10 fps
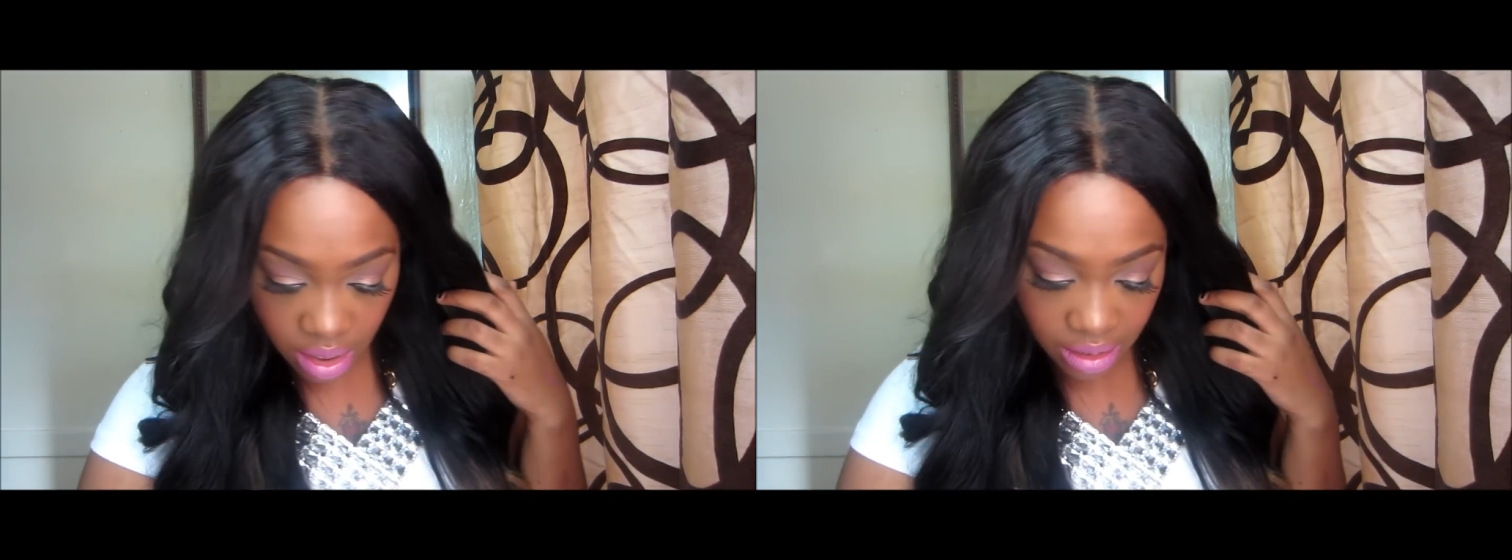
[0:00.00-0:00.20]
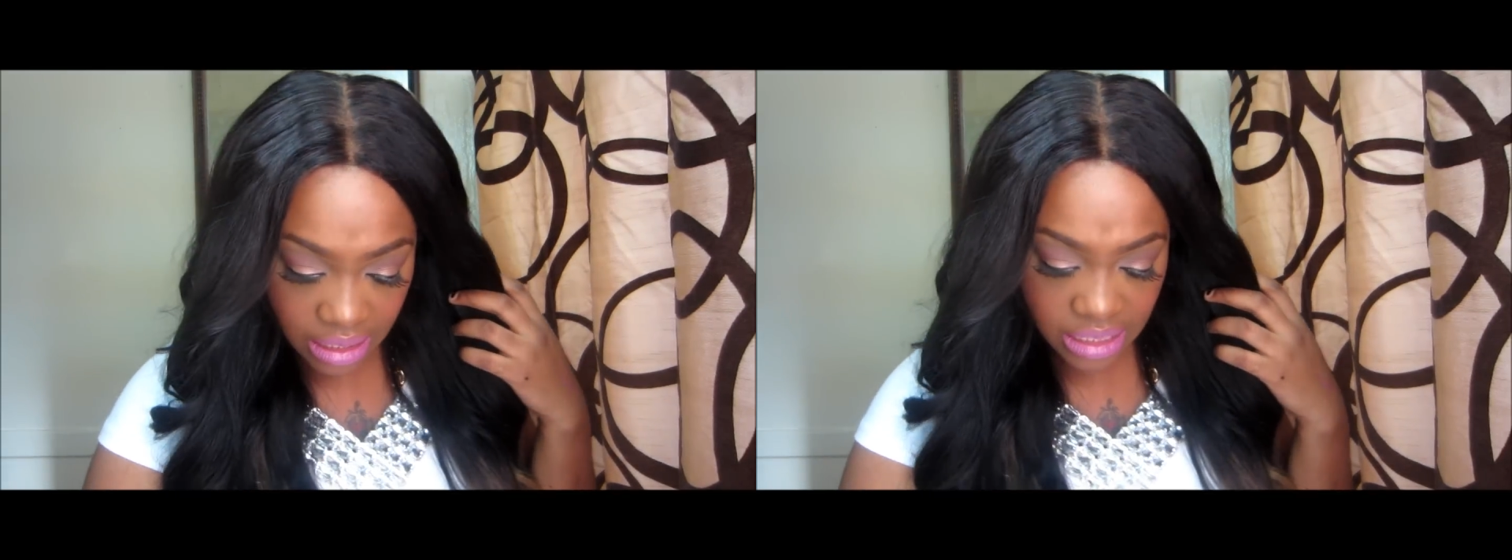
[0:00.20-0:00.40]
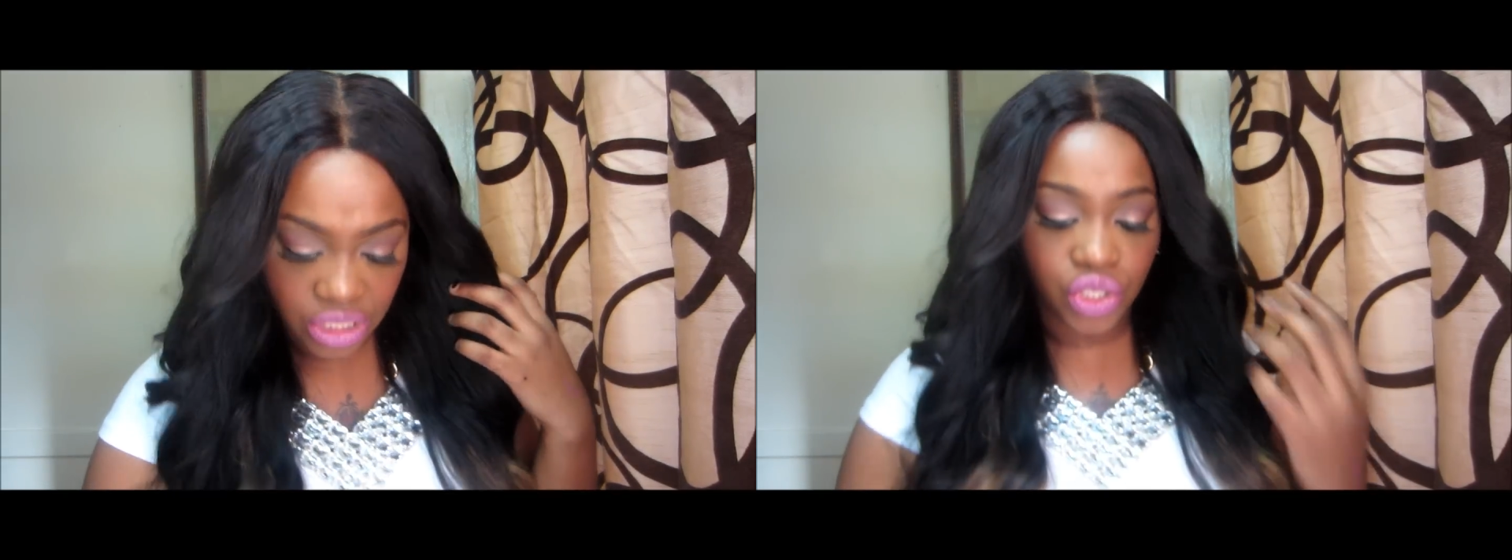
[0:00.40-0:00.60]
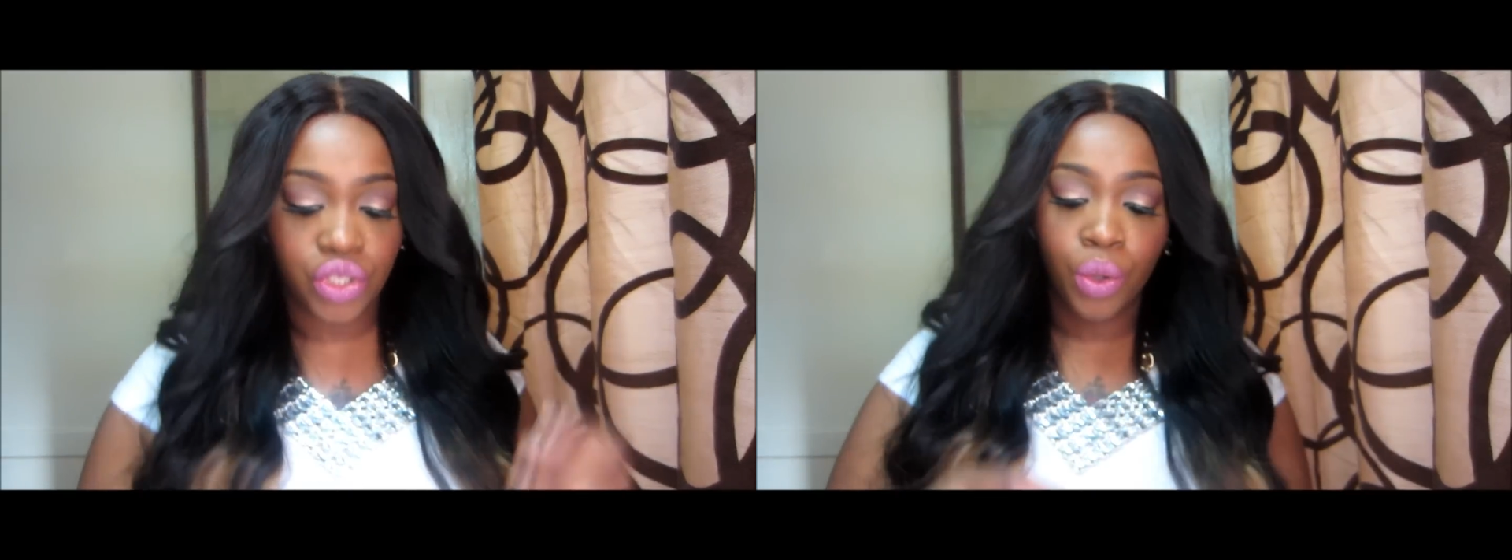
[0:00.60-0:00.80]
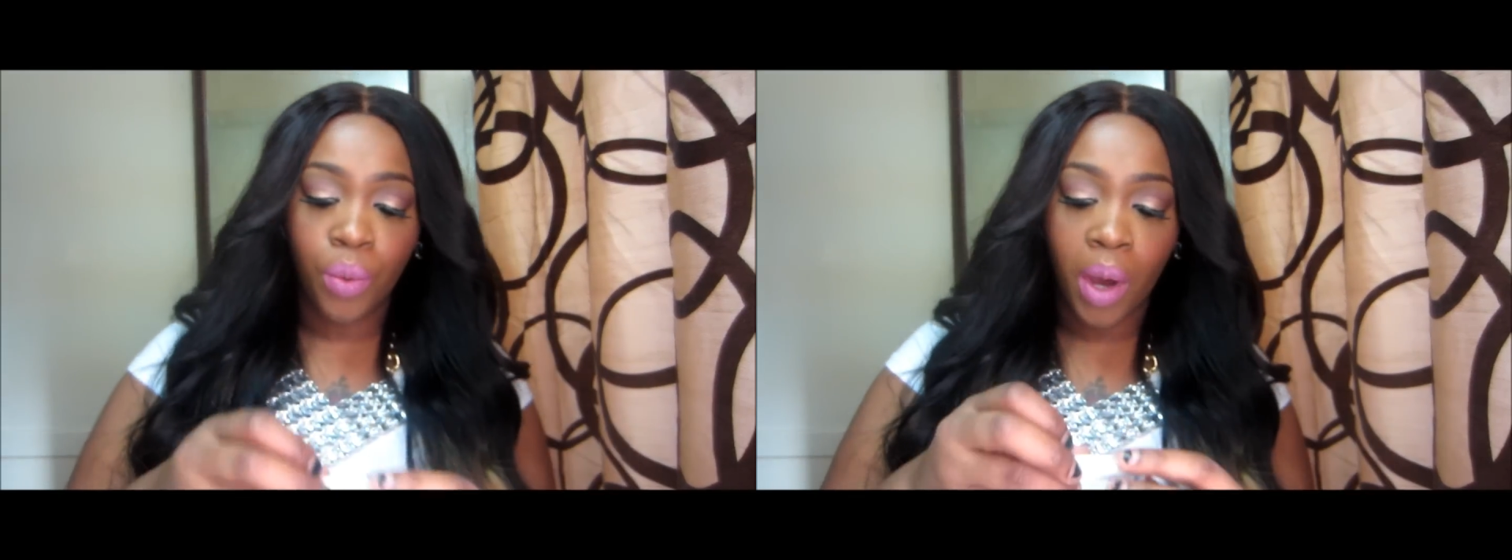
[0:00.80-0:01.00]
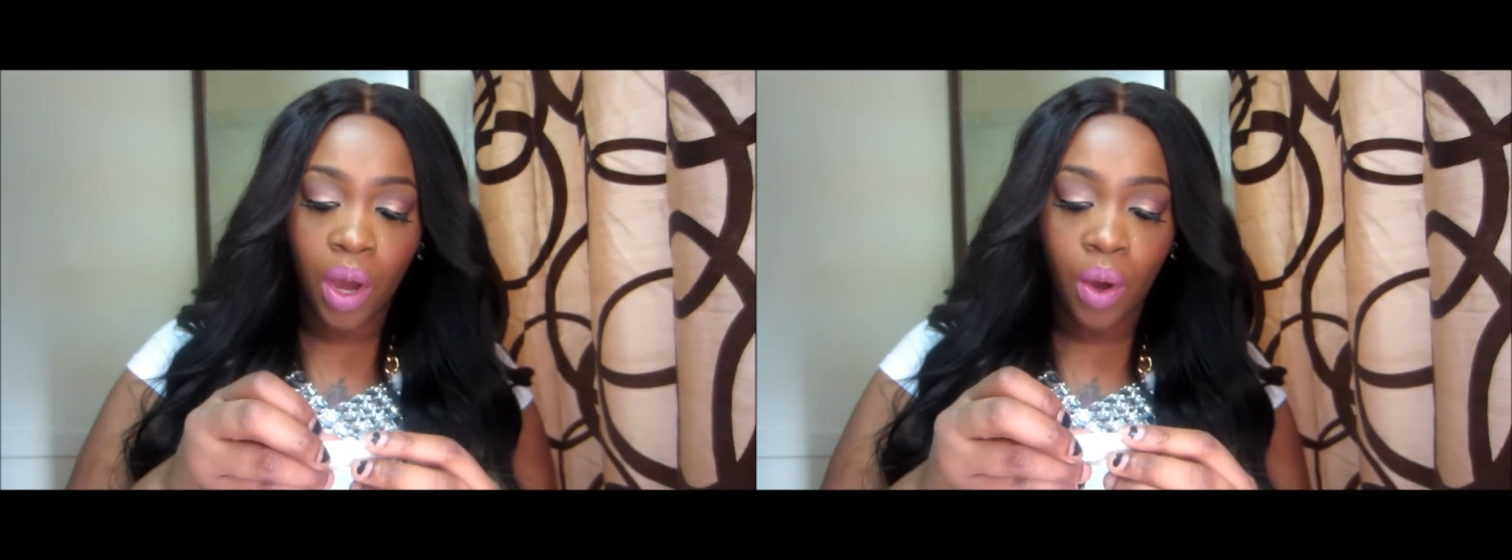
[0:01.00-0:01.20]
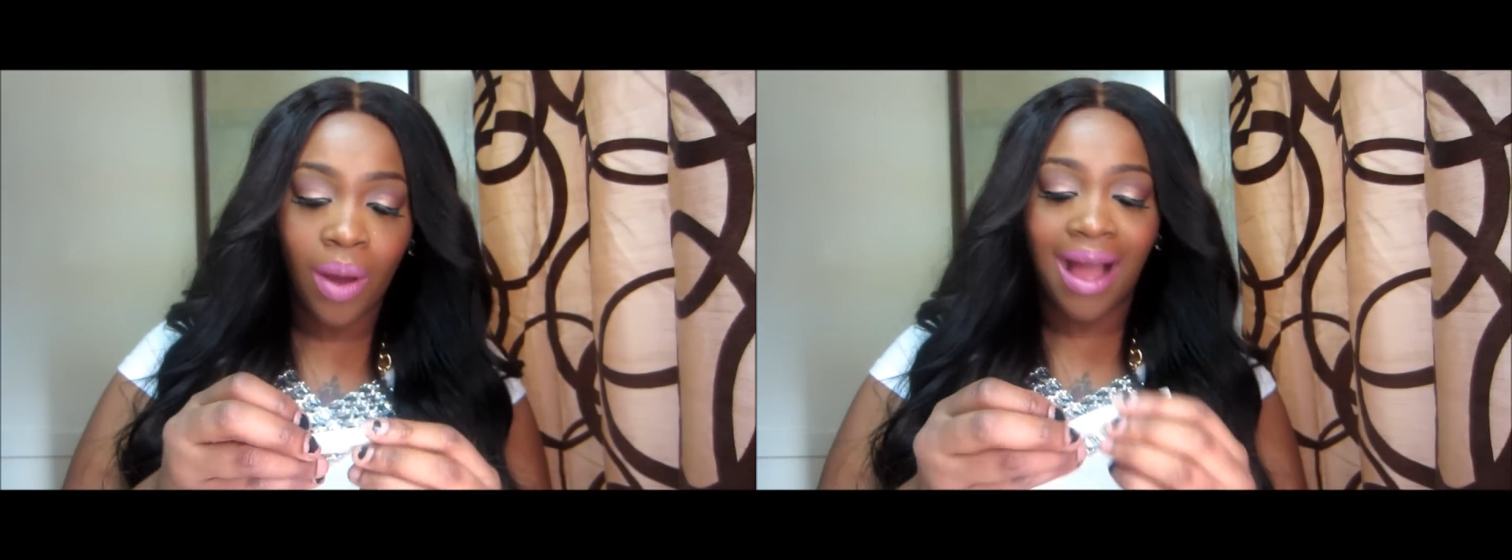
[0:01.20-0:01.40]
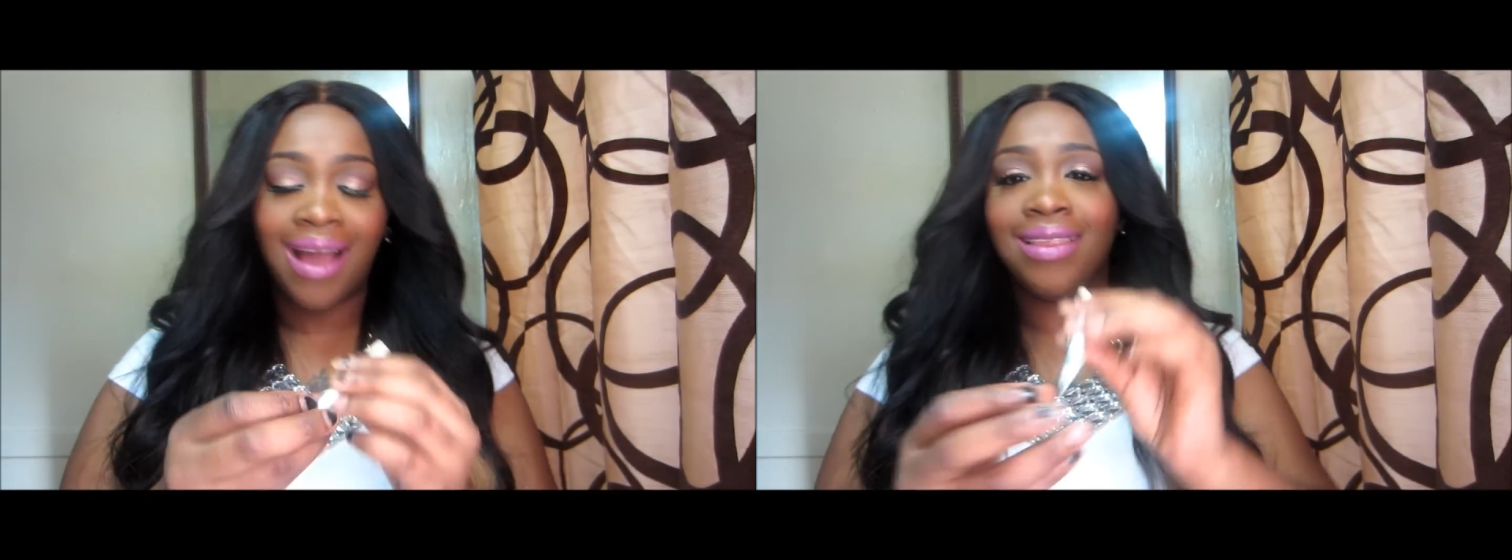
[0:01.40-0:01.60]
this
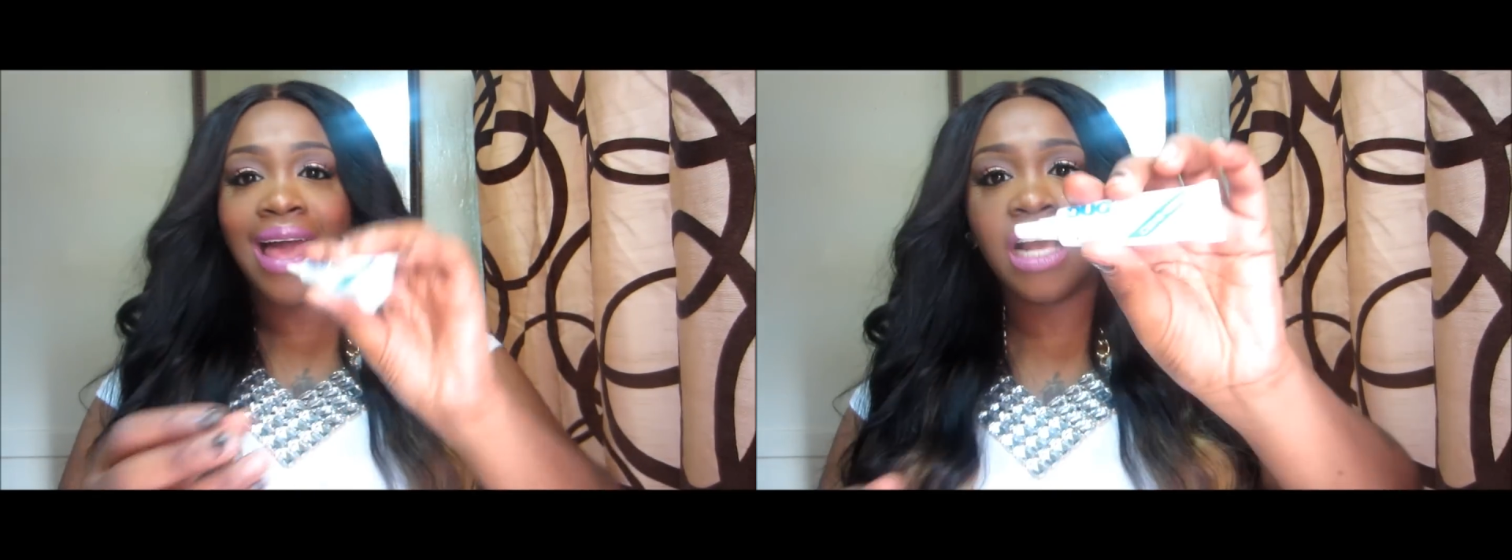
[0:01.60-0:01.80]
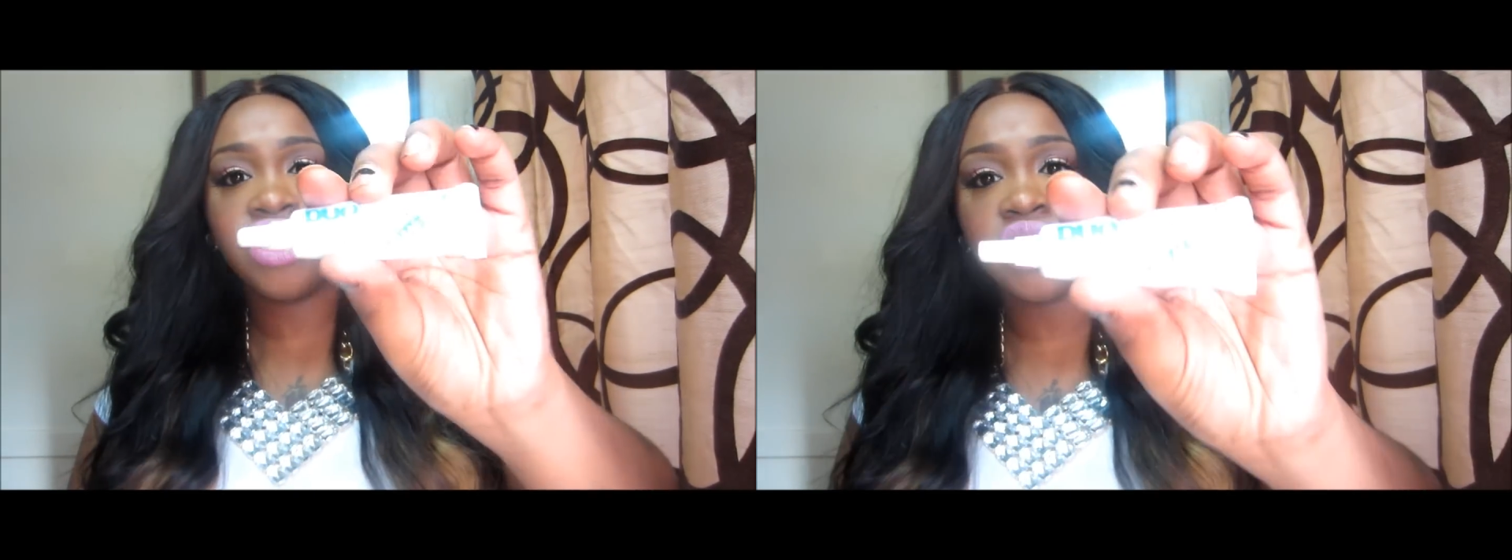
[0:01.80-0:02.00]
duo eyelash